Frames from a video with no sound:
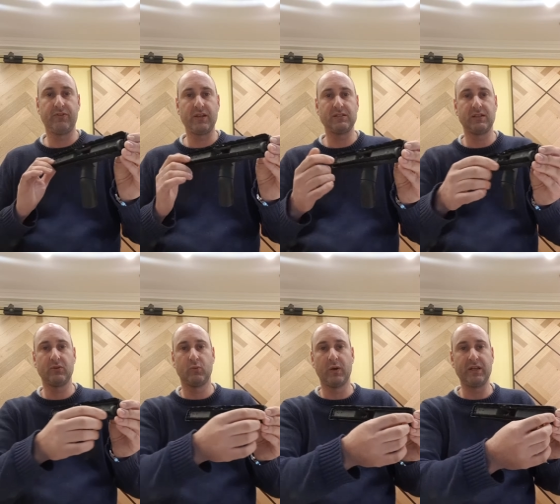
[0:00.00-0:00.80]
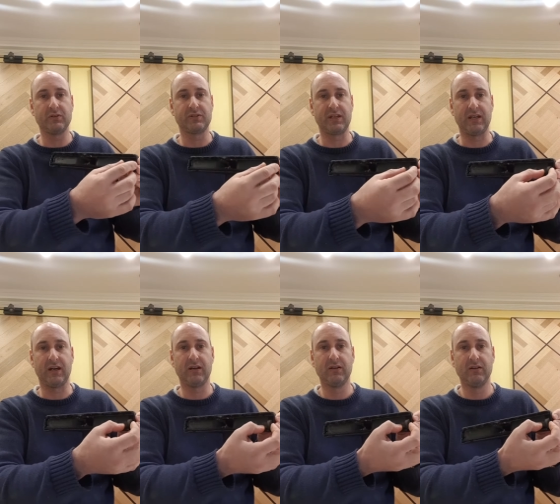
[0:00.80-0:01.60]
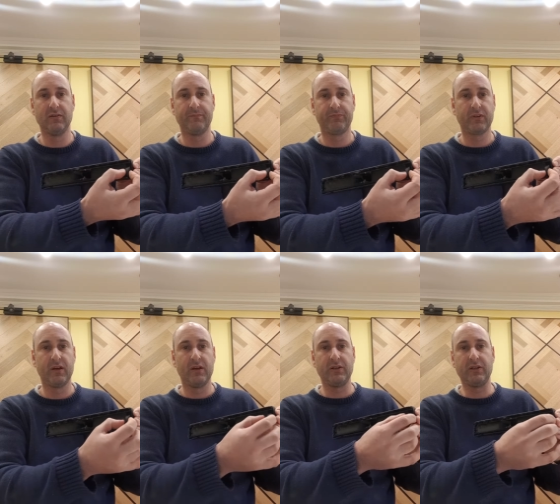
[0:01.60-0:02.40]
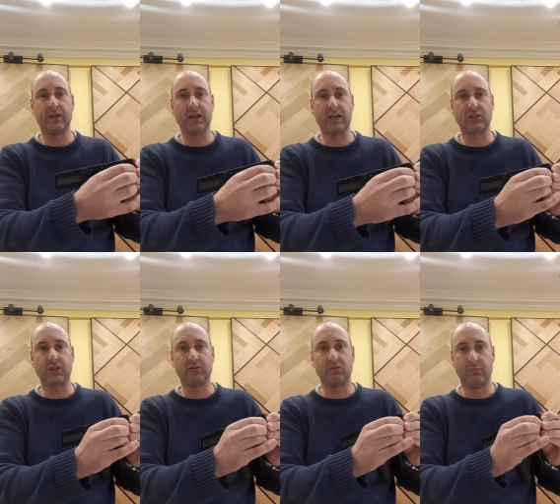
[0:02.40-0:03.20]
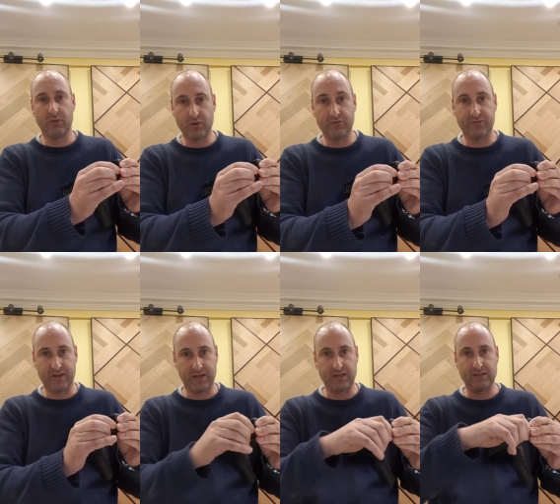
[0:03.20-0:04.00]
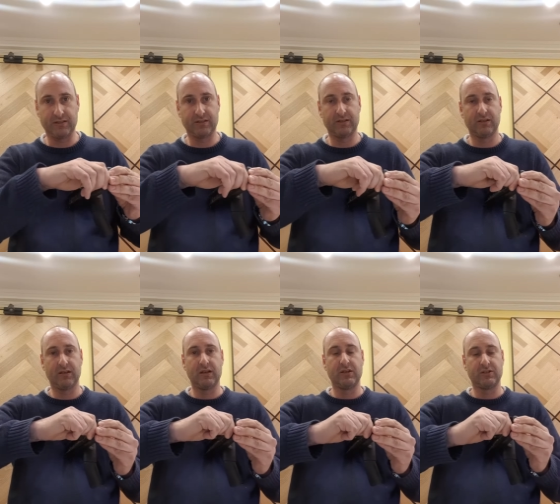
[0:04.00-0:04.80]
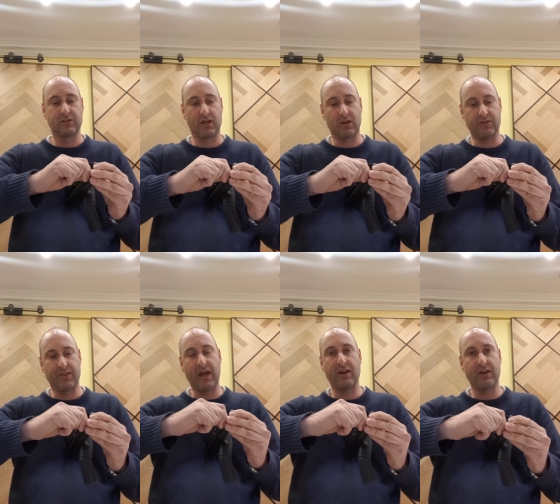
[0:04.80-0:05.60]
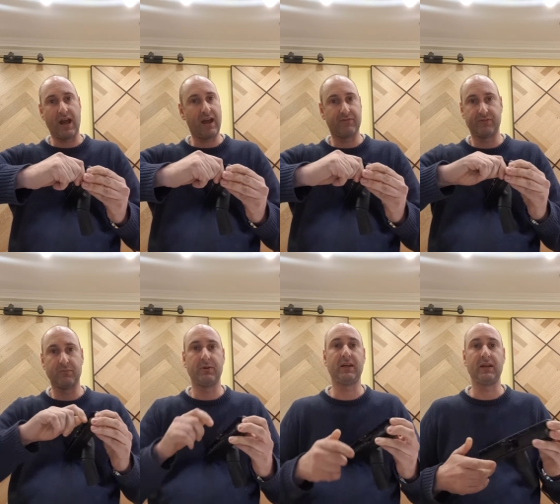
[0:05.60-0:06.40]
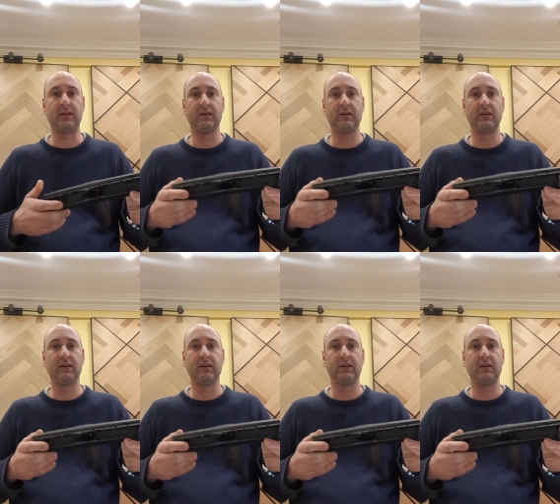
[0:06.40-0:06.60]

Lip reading: these little wheels here. You can actually remove these so they don't have to be